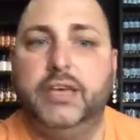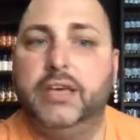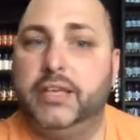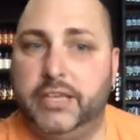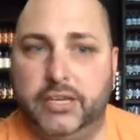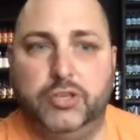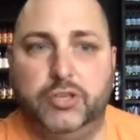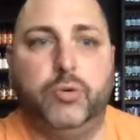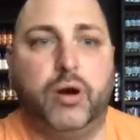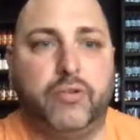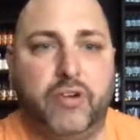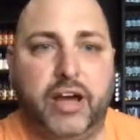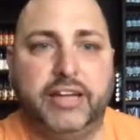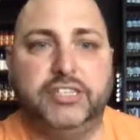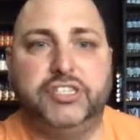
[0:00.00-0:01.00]
Yeah, you are
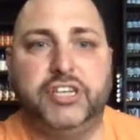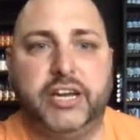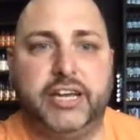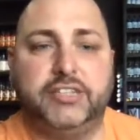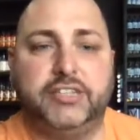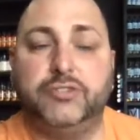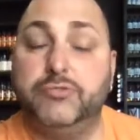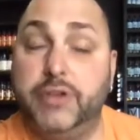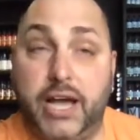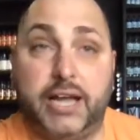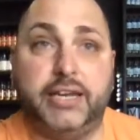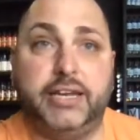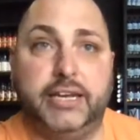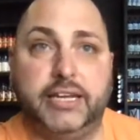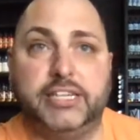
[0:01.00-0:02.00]
right, Jenny. I do
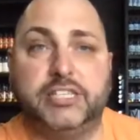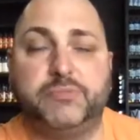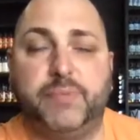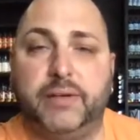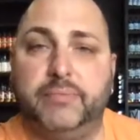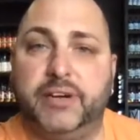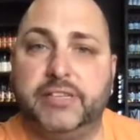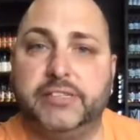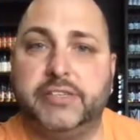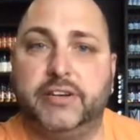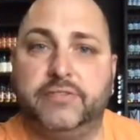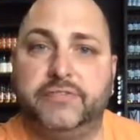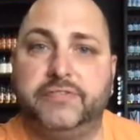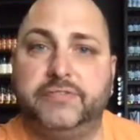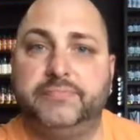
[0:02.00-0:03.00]
not need to explain
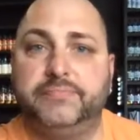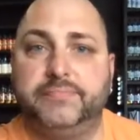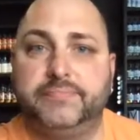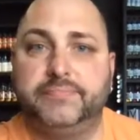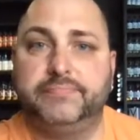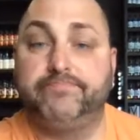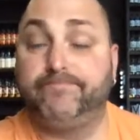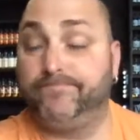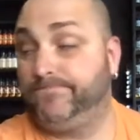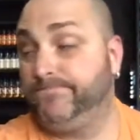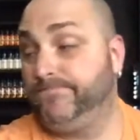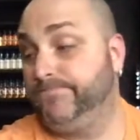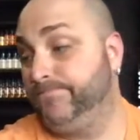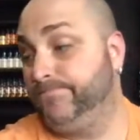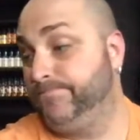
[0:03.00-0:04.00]
myself.
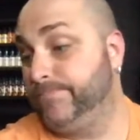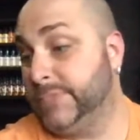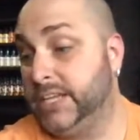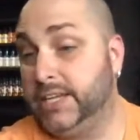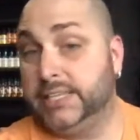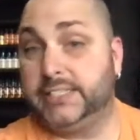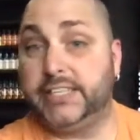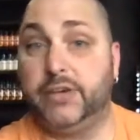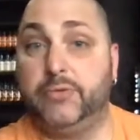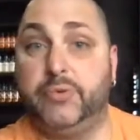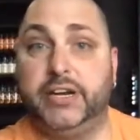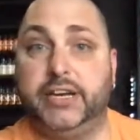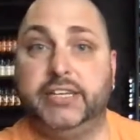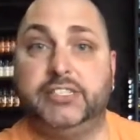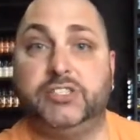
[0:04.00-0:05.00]
I say what
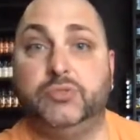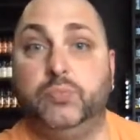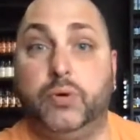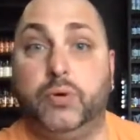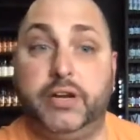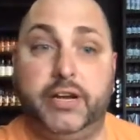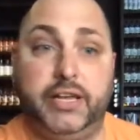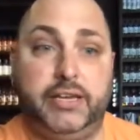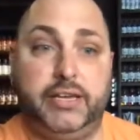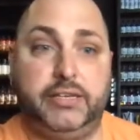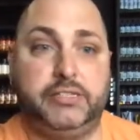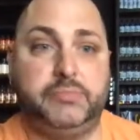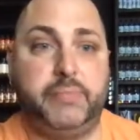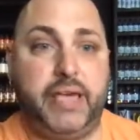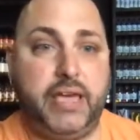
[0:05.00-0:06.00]
it is what it
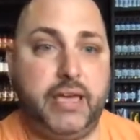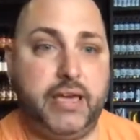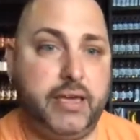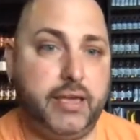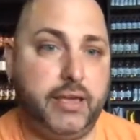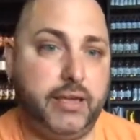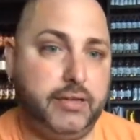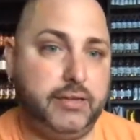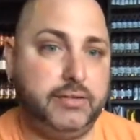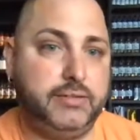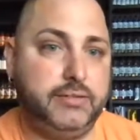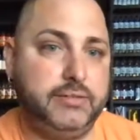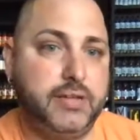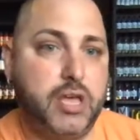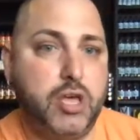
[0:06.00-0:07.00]
is, man
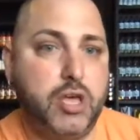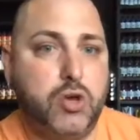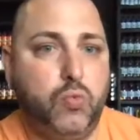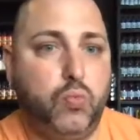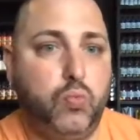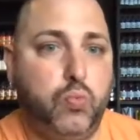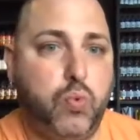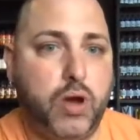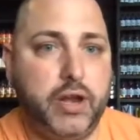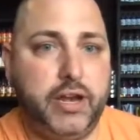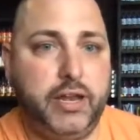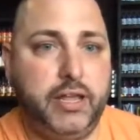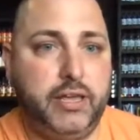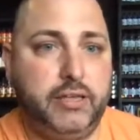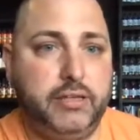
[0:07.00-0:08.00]
what
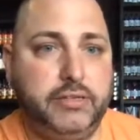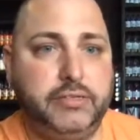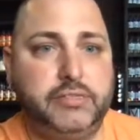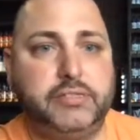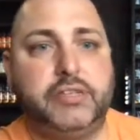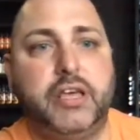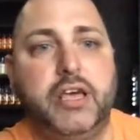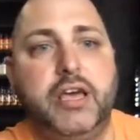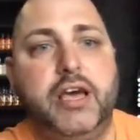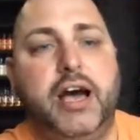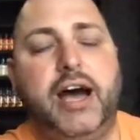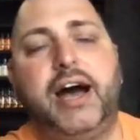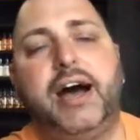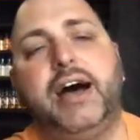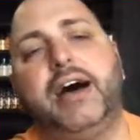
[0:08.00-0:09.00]
it is.
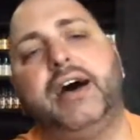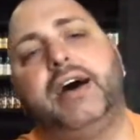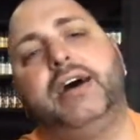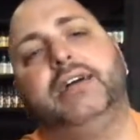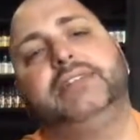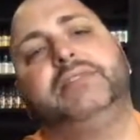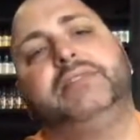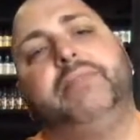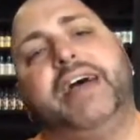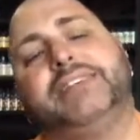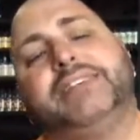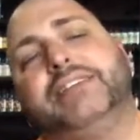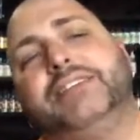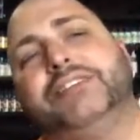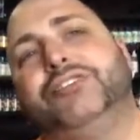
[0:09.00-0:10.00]
Uh,
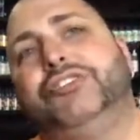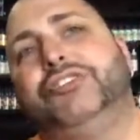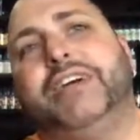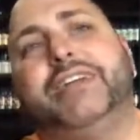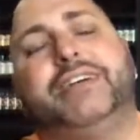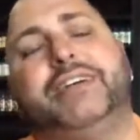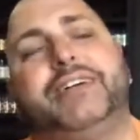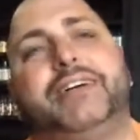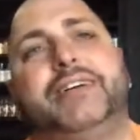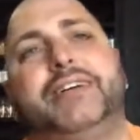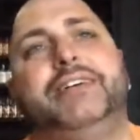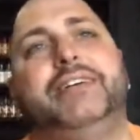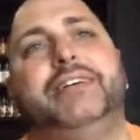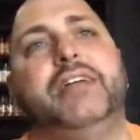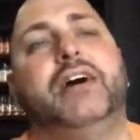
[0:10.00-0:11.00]
Damascus Jenna,
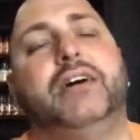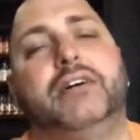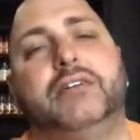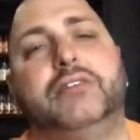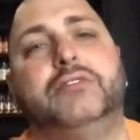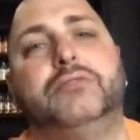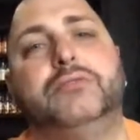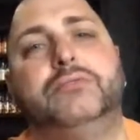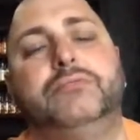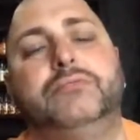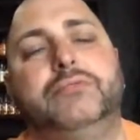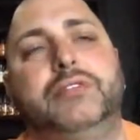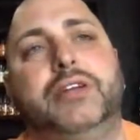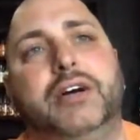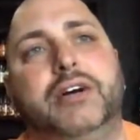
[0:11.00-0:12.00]
no,
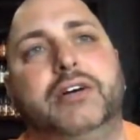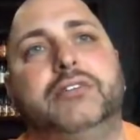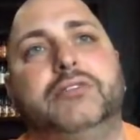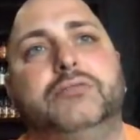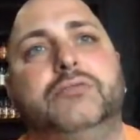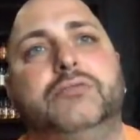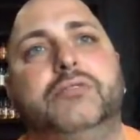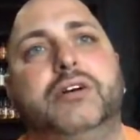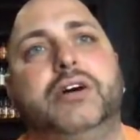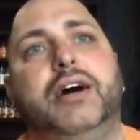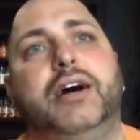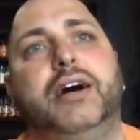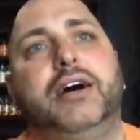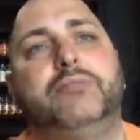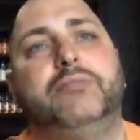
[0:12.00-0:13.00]
no.
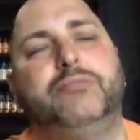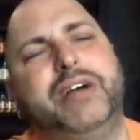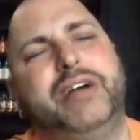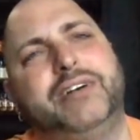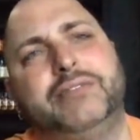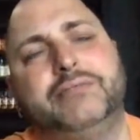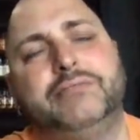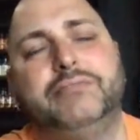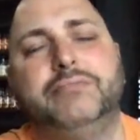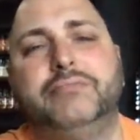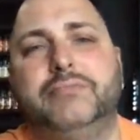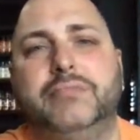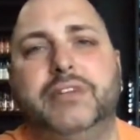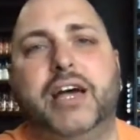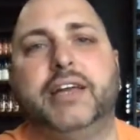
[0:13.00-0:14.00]
Uh, well,
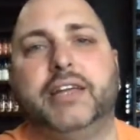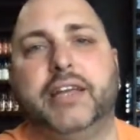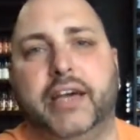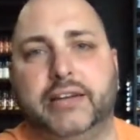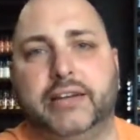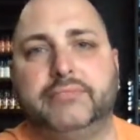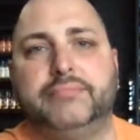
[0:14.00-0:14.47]
not yet.